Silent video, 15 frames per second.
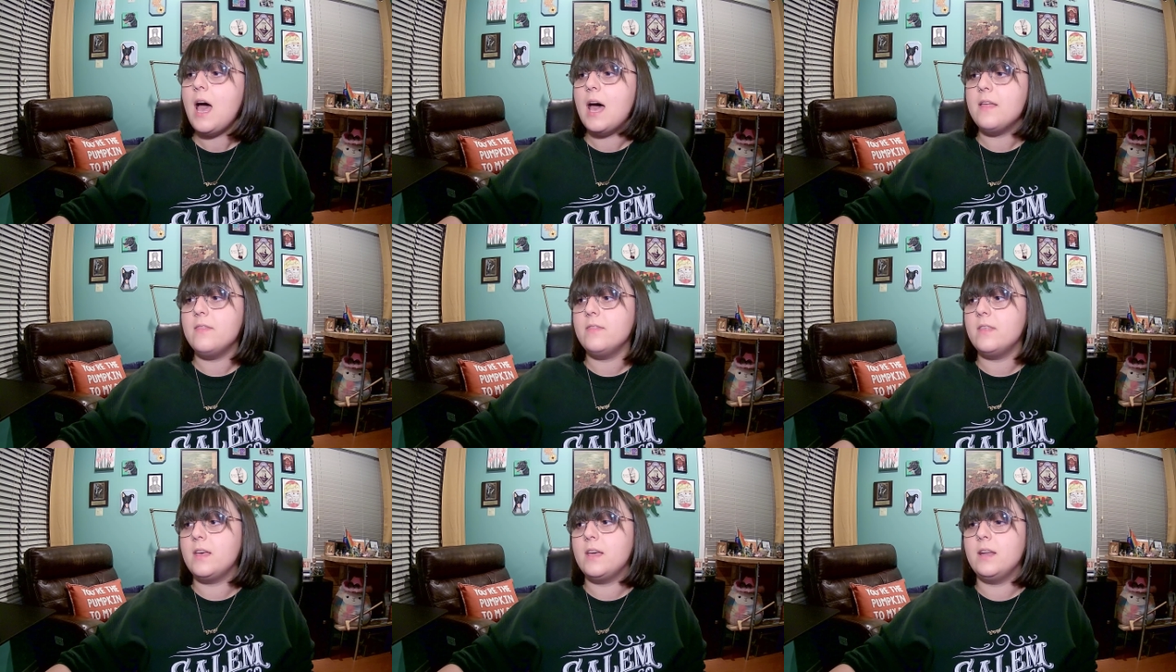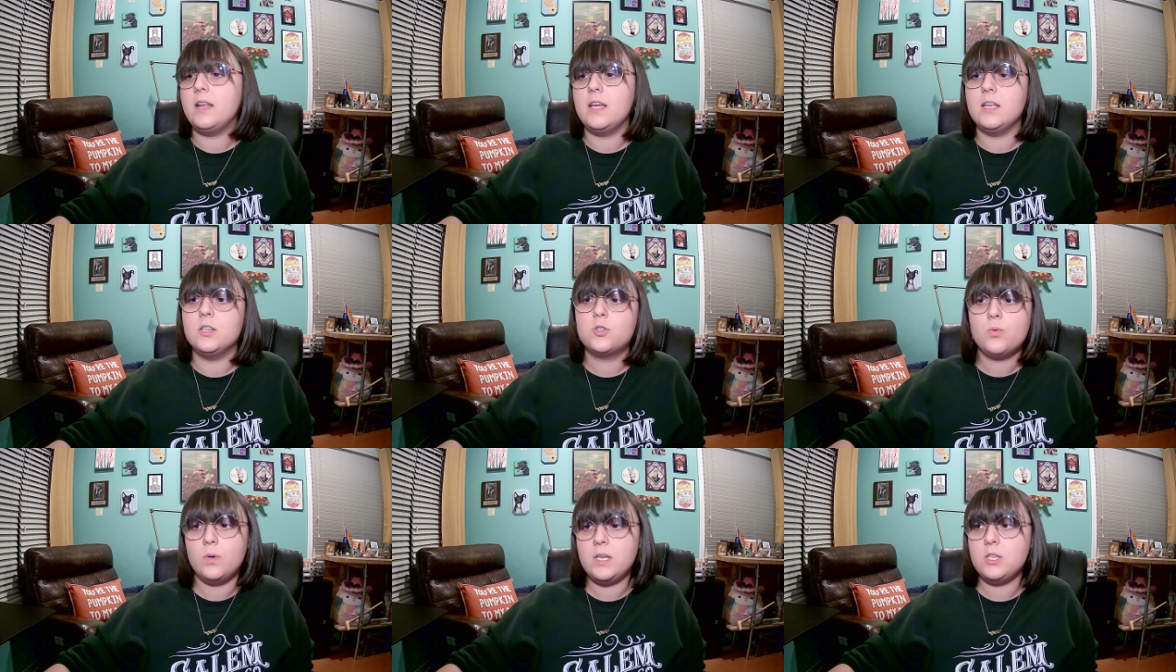and then in
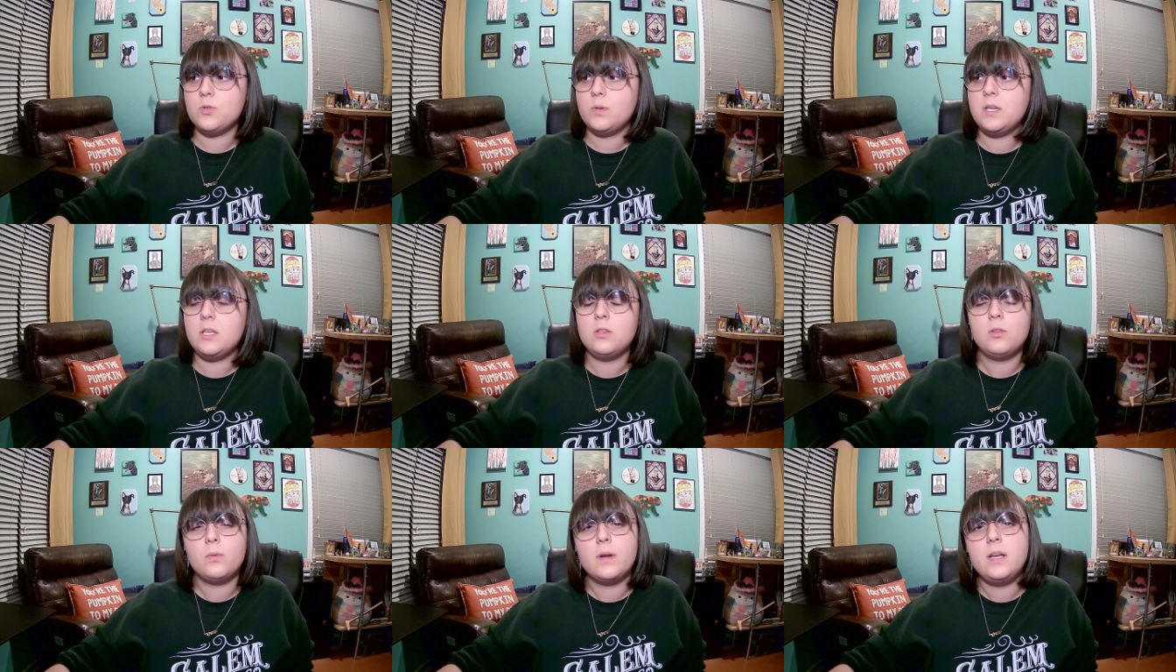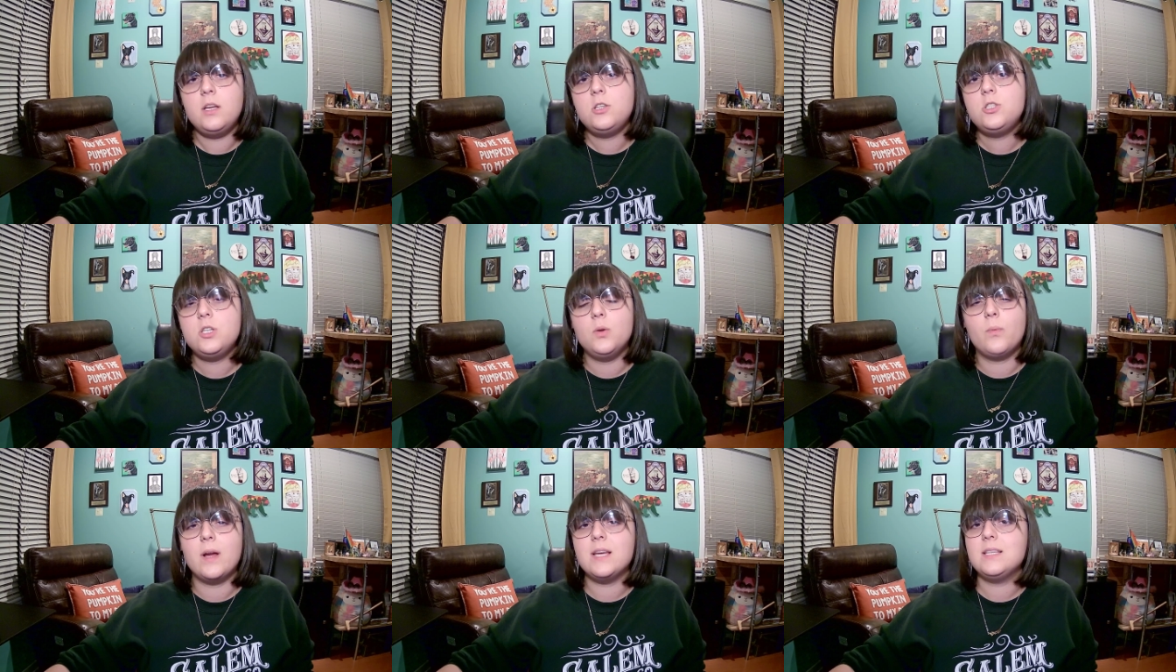twenty twenty-three,
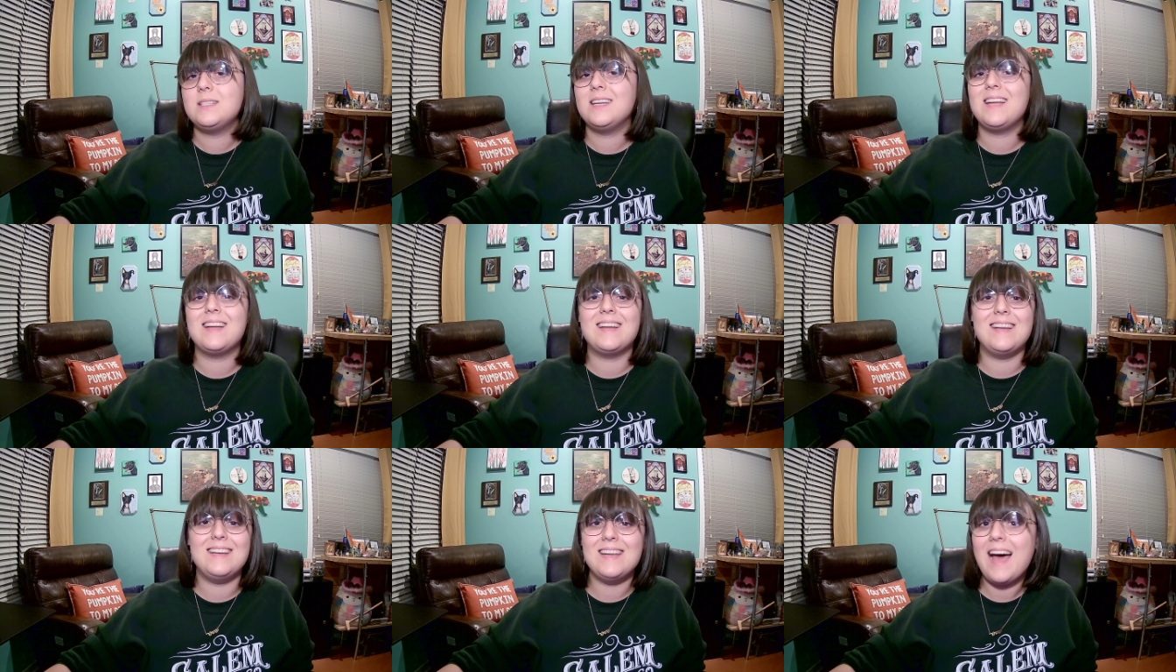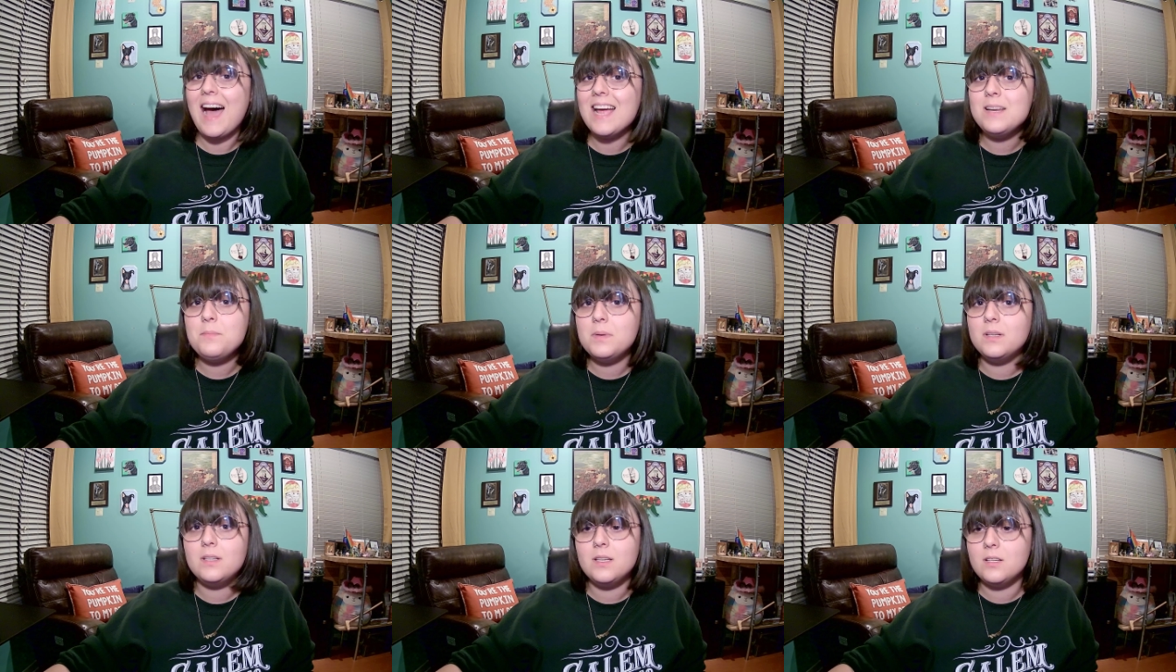she raised it at a nine
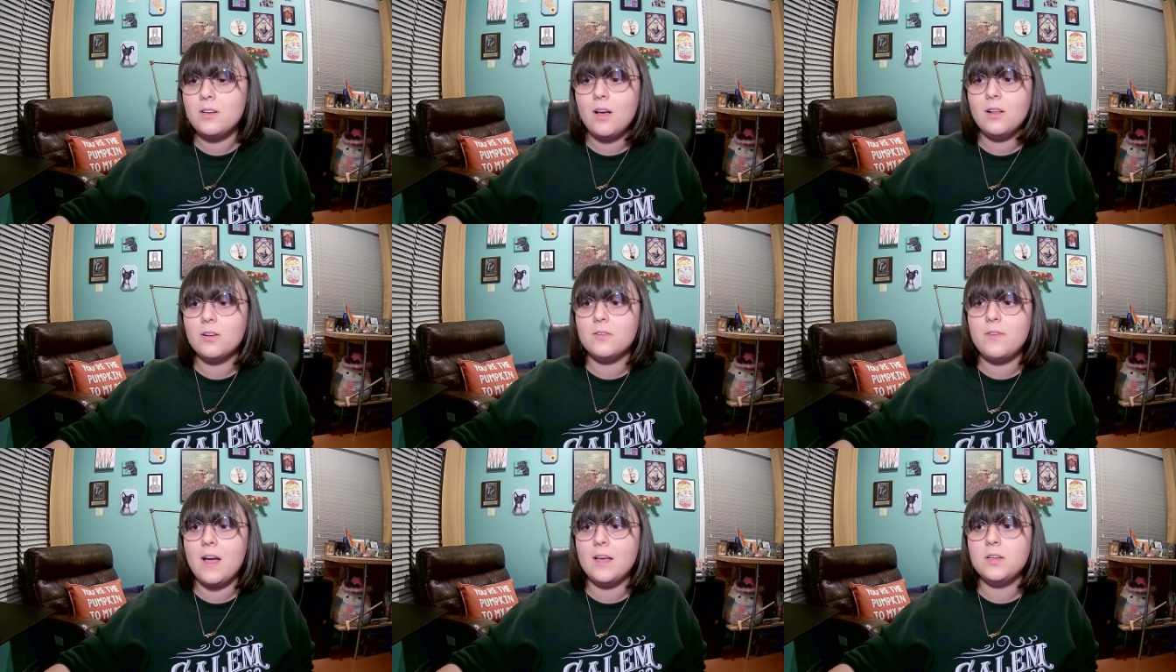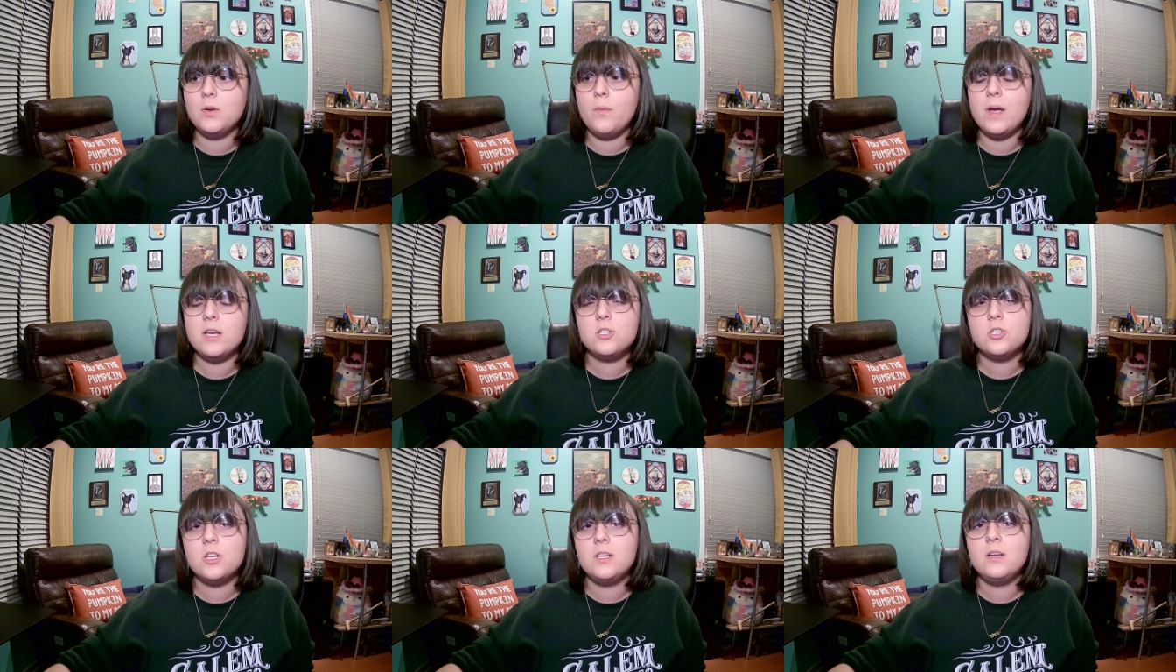million dollars
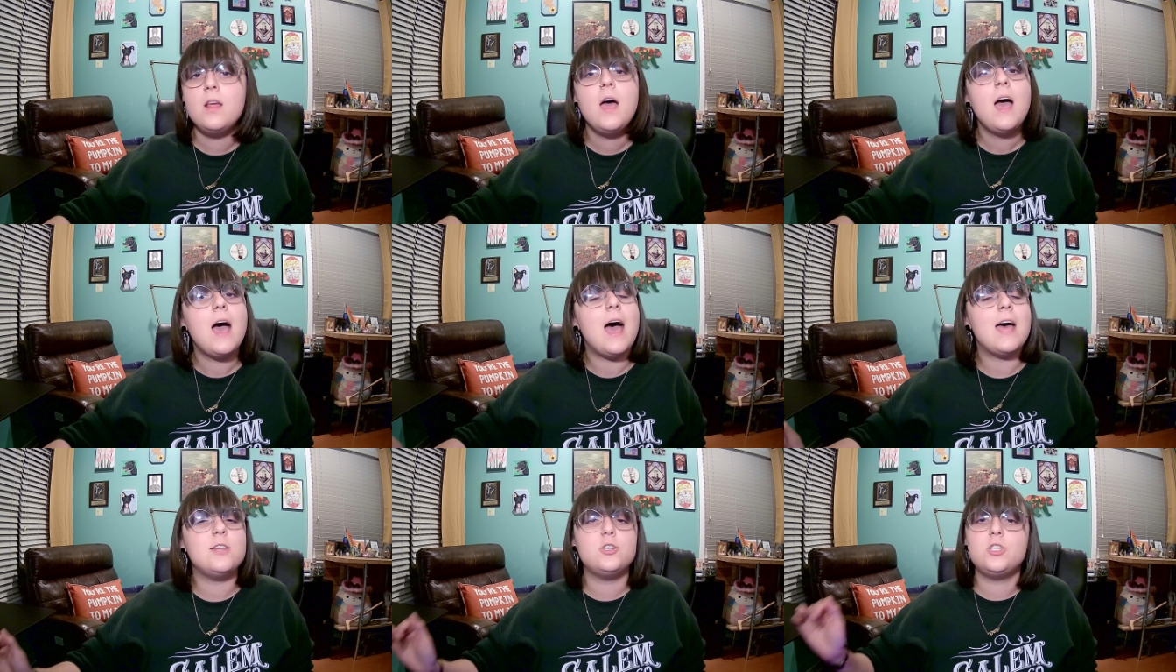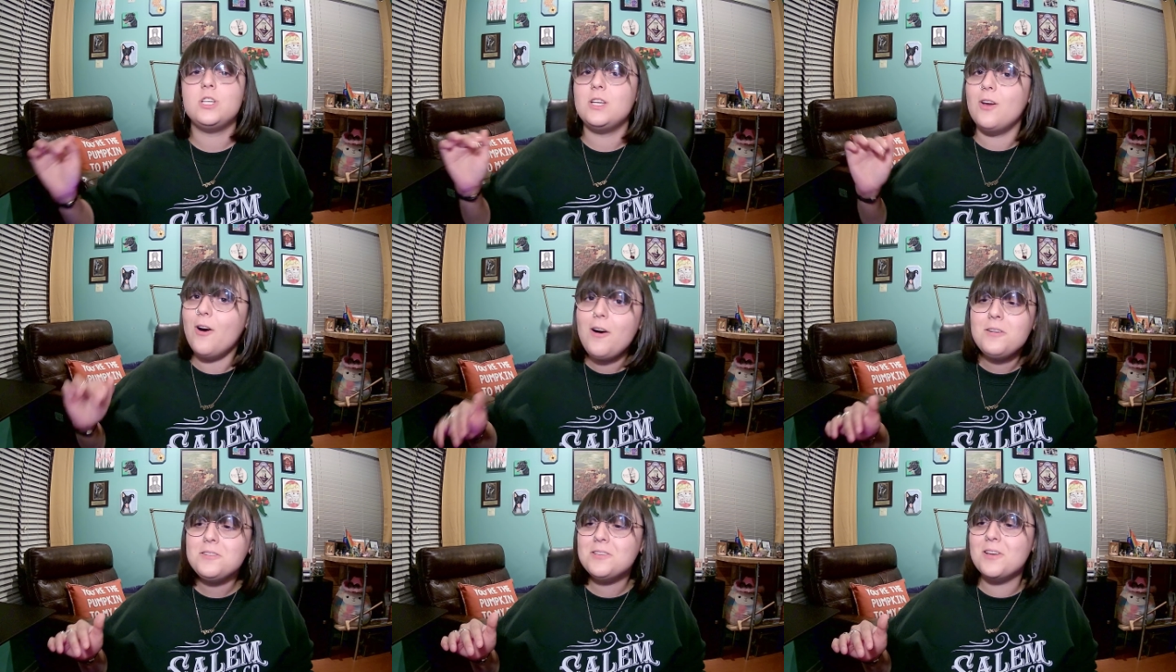valuation, and she
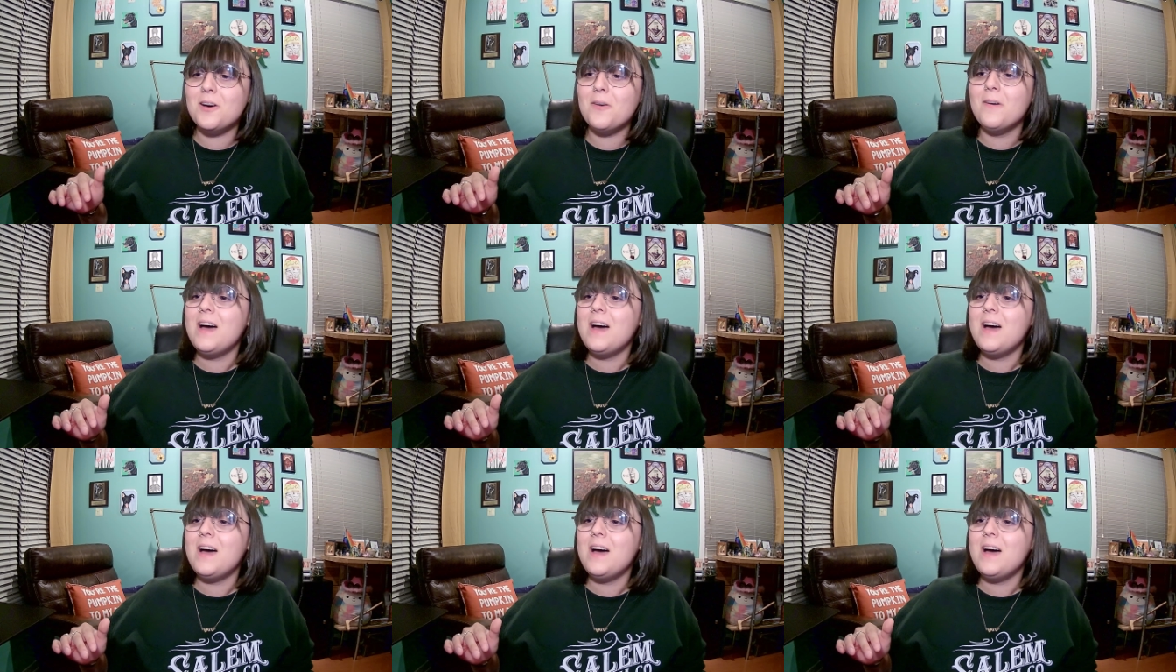also